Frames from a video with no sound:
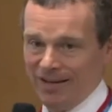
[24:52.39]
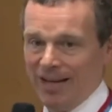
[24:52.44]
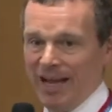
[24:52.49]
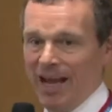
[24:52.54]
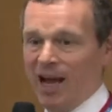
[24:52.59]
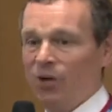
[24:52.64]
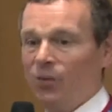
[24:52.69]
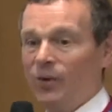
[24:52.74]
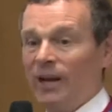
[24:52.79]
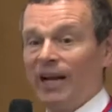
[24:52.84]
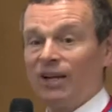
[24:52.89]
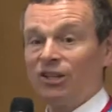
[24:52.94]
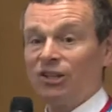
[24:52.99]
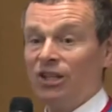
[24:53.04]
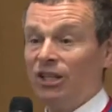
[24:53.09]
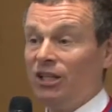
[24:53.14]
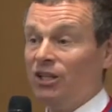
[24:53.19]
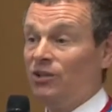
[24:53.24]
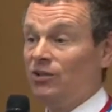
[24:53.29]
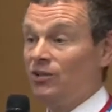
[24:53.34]
how we
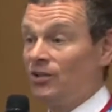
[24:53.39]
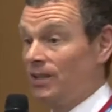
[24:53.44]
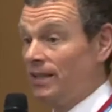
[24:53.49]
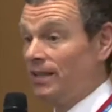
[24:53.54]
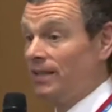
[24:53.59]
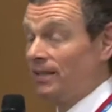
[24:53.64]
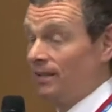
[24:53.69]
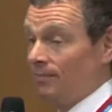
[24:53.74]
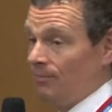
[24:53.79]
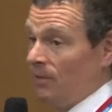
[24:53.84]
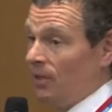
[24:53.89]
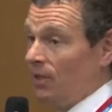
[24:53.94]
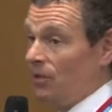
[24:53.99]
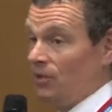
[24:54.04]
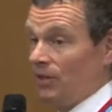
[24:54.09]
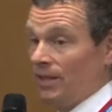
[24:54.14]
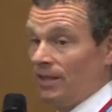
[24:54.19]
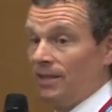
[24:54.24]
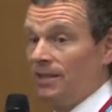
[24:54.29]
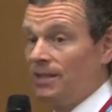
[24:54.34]
actually use it. We
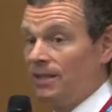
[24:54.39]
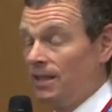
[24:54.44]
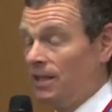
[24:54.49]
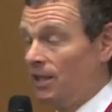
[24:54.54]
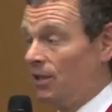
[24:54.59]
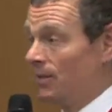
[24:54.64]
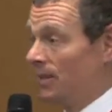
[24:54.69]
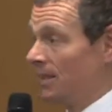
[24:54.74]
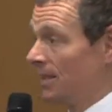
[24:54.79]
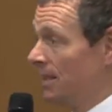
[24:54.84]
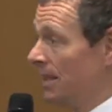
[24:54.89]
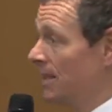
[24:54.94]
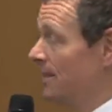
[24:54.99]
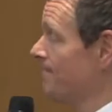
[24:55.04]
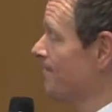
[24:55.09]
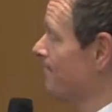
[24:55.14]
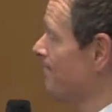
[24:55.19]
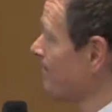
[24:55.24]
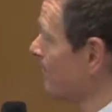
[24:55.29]
use it continuously.